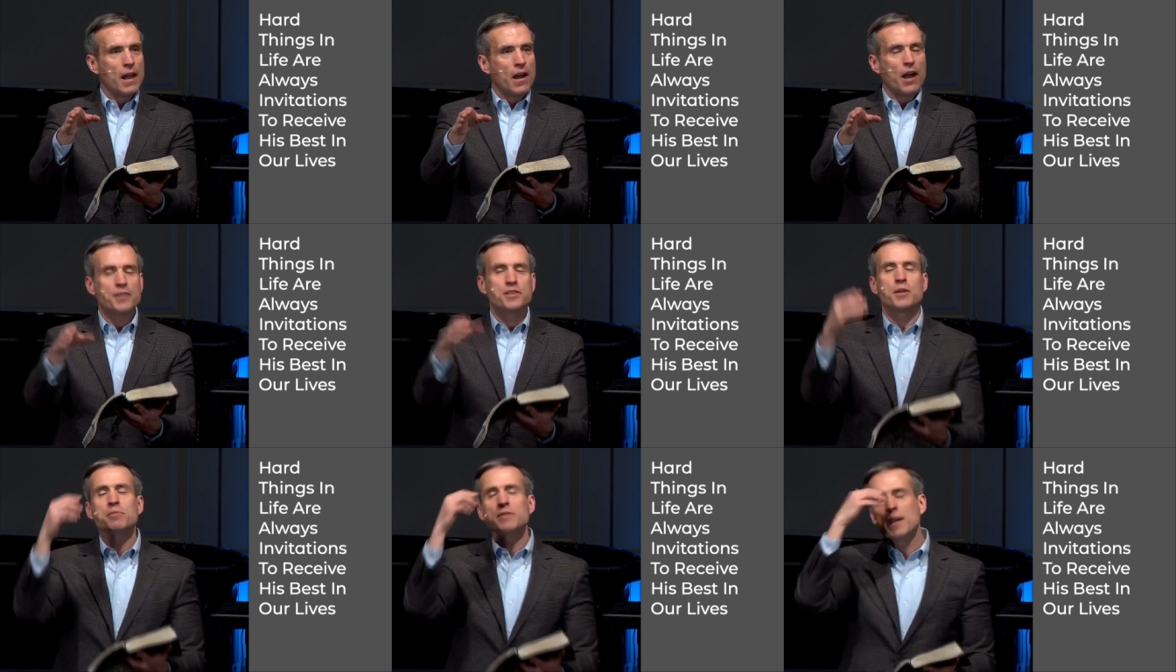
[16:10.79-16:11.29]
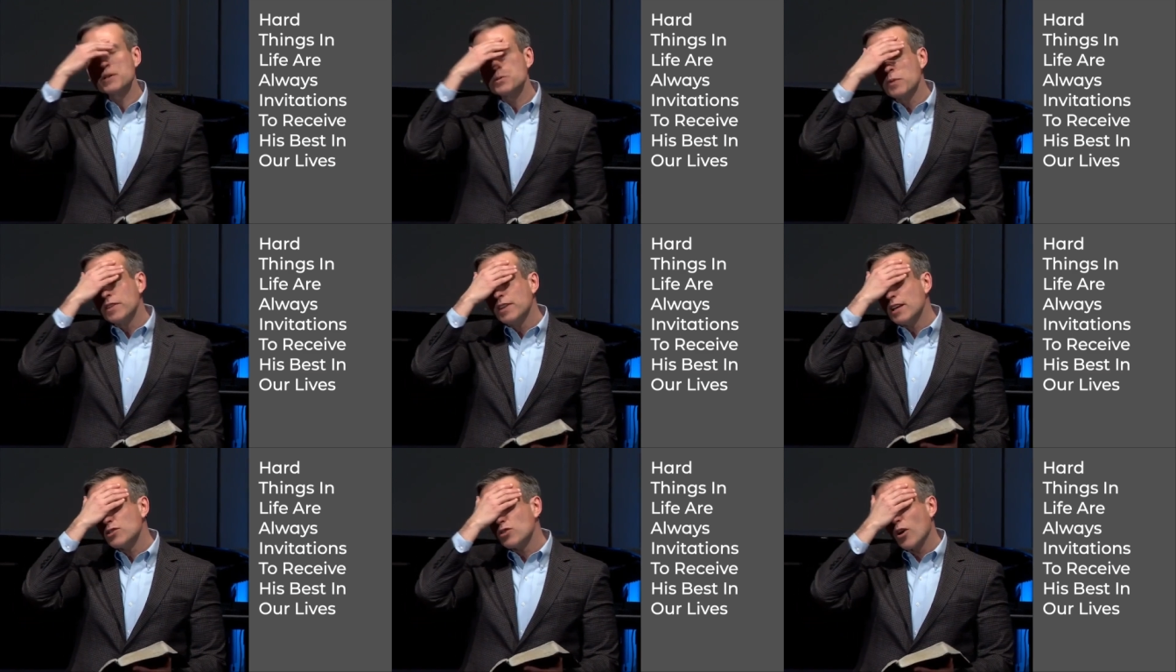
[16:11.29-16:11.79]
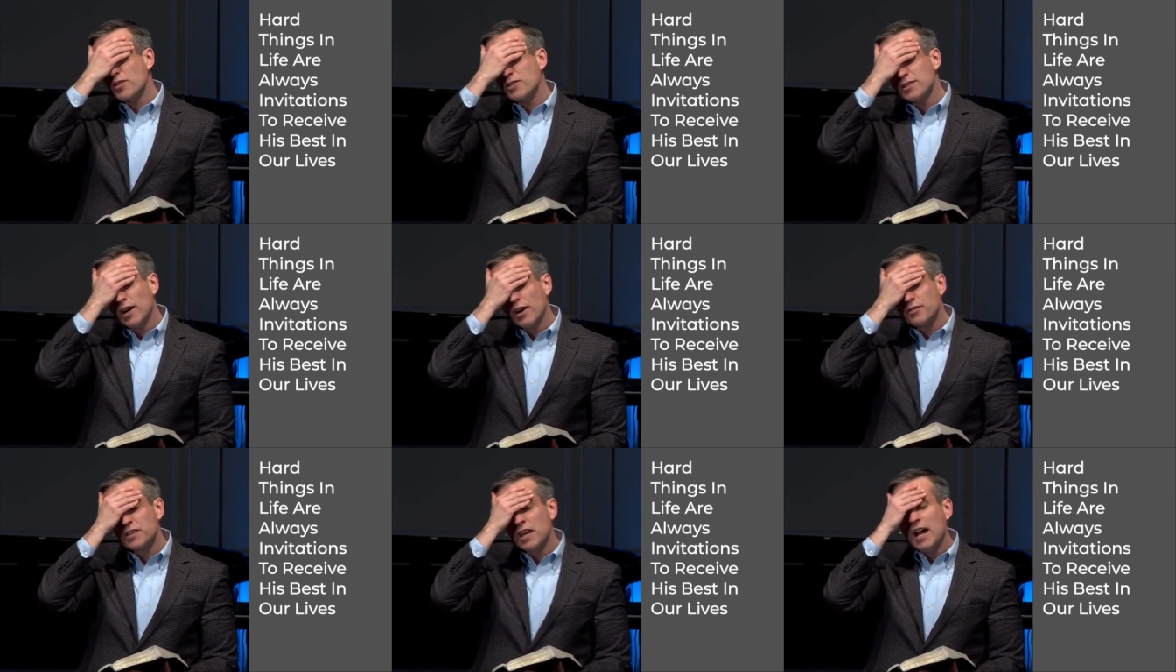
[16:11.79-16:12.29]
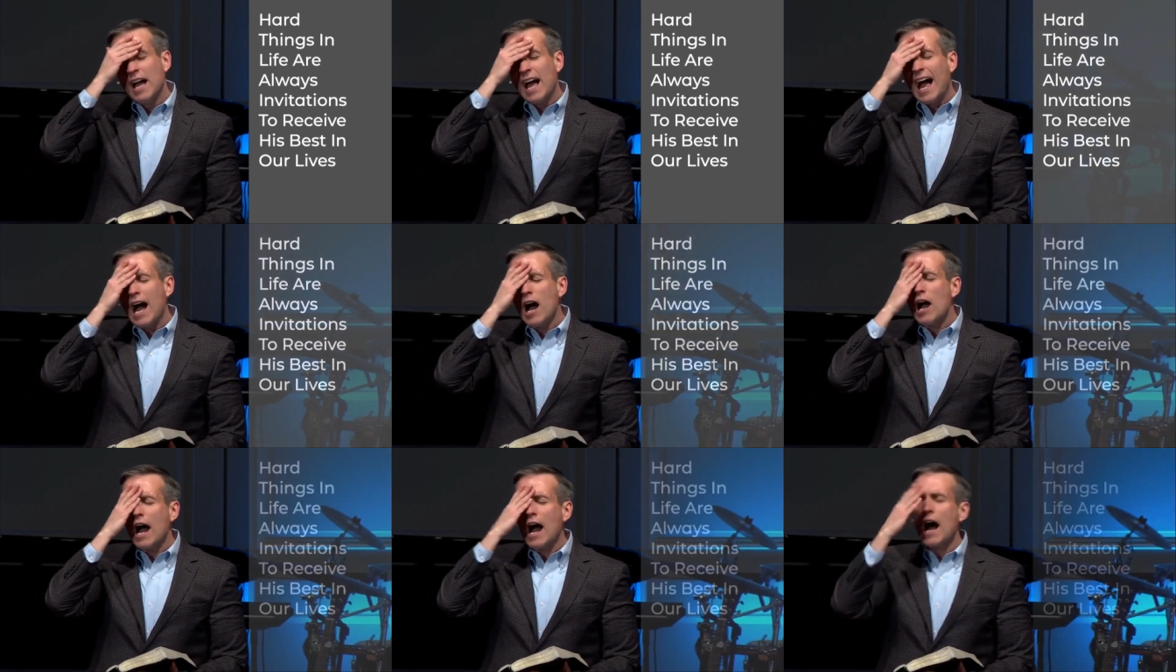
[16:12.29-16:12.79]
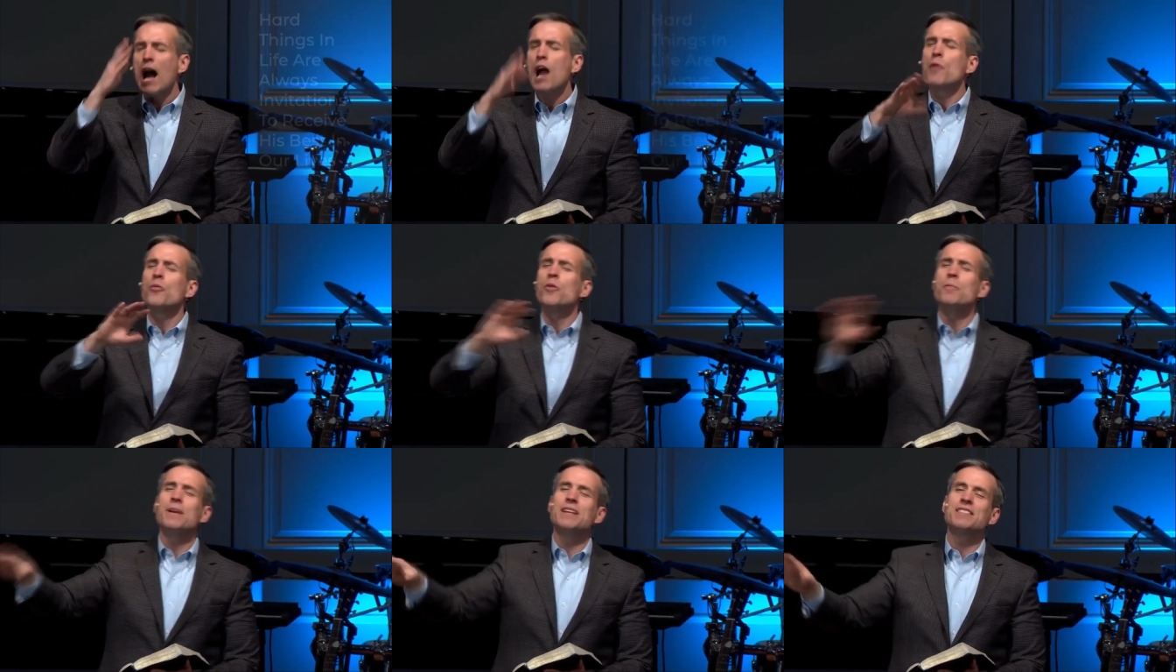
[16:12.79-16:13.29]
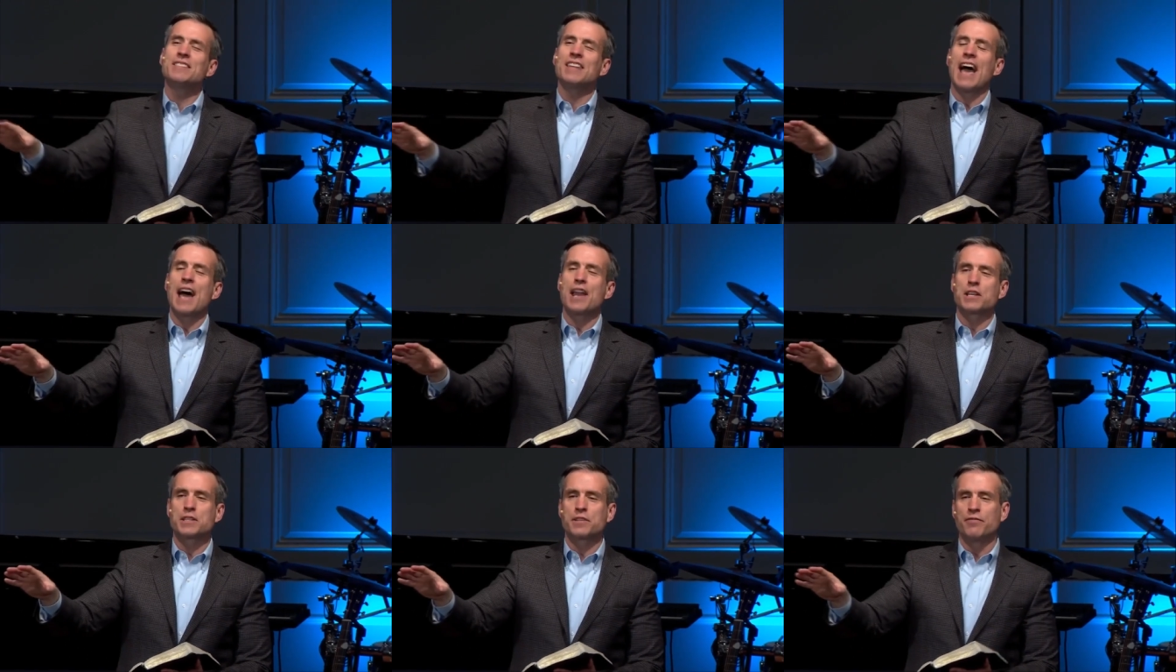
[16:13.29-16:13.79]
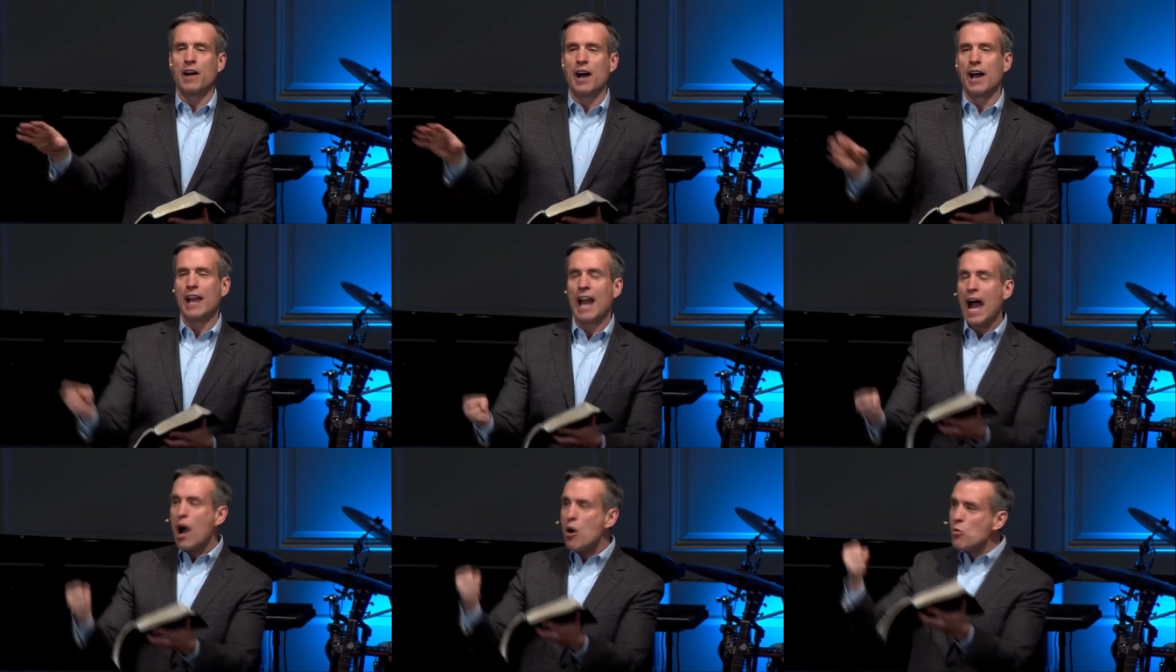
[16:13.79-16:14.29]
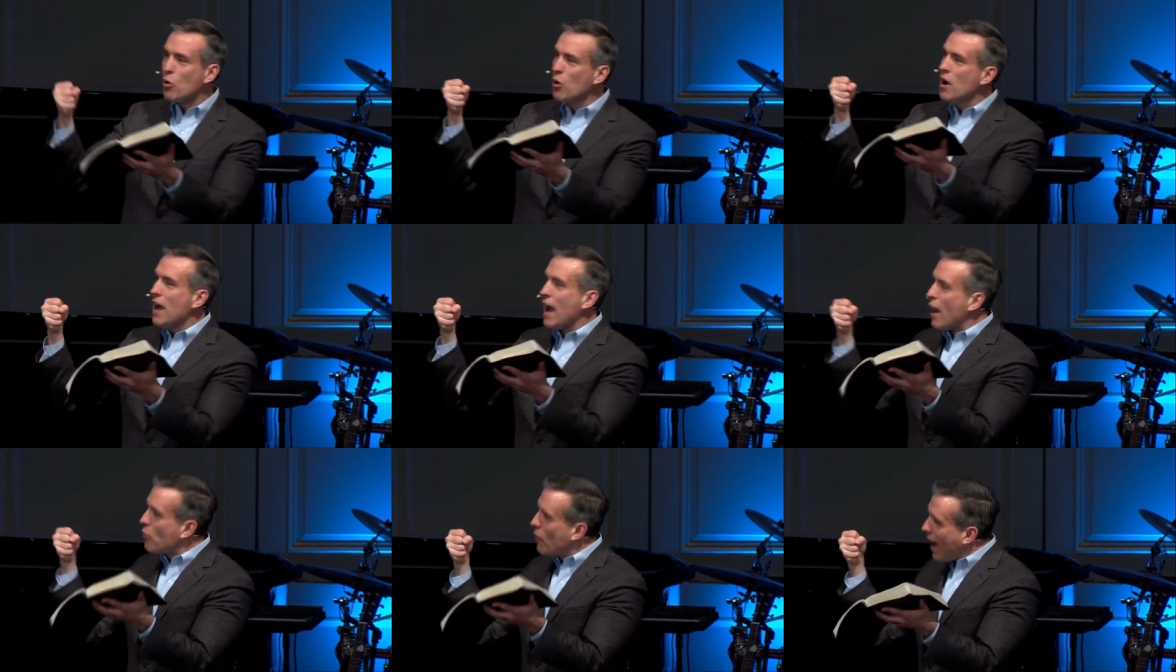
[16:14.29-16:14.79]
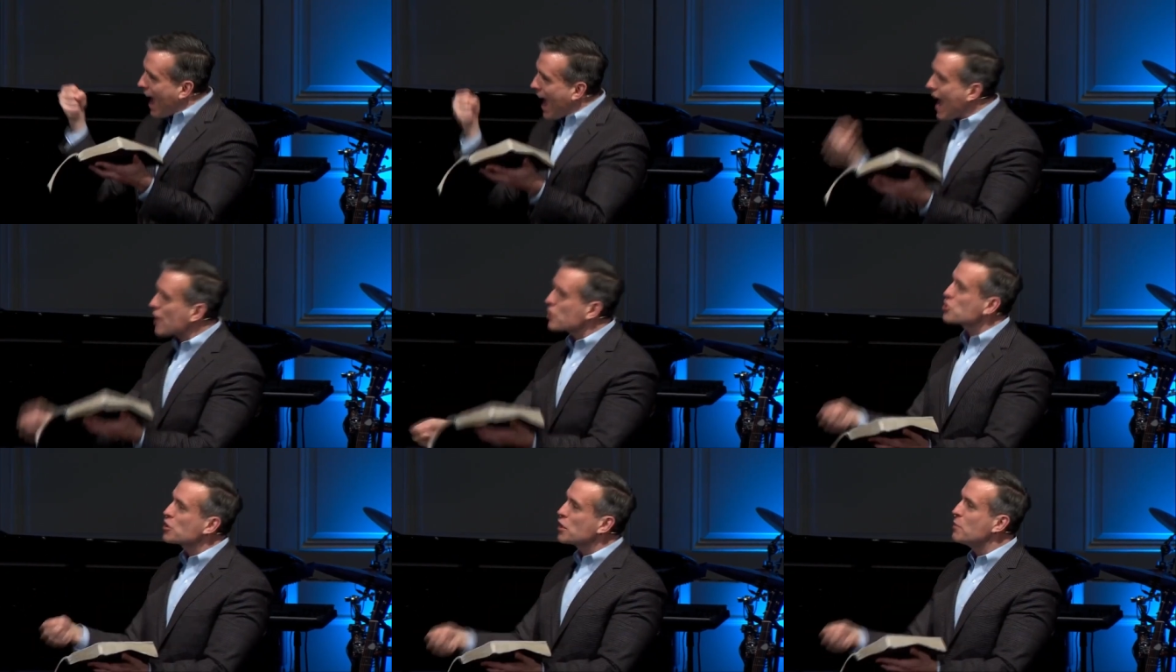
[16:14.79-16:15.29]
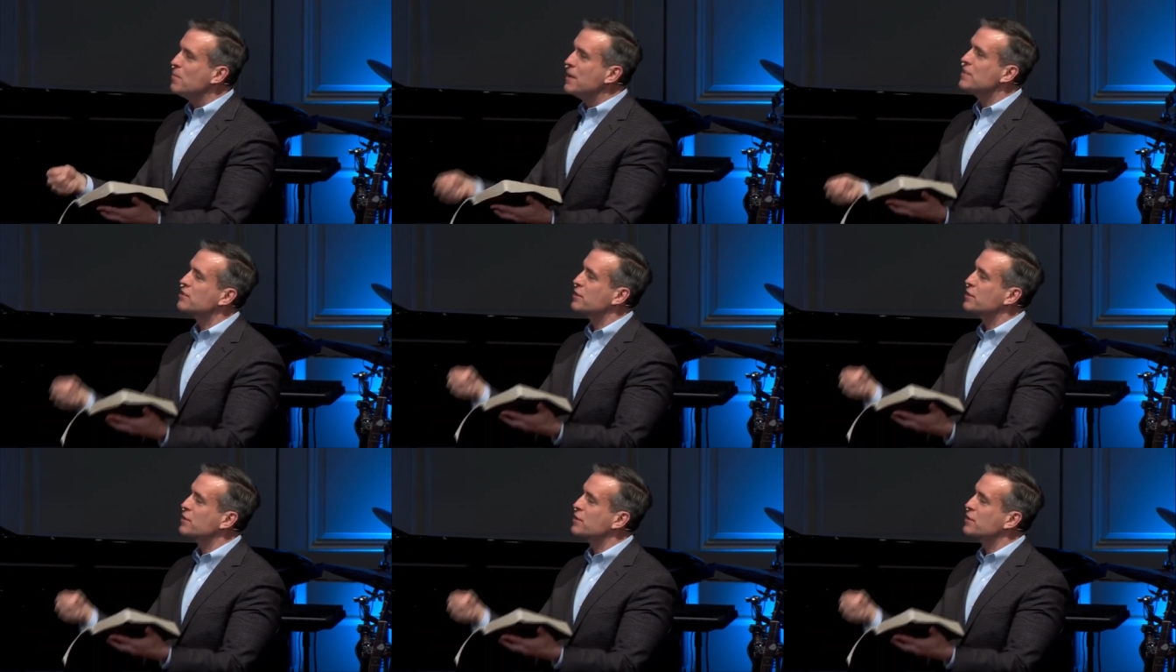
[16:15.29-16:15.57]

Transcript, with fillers: Uh, sometimes we think to ourselves, I, I will be satisfied. I will, I will actually be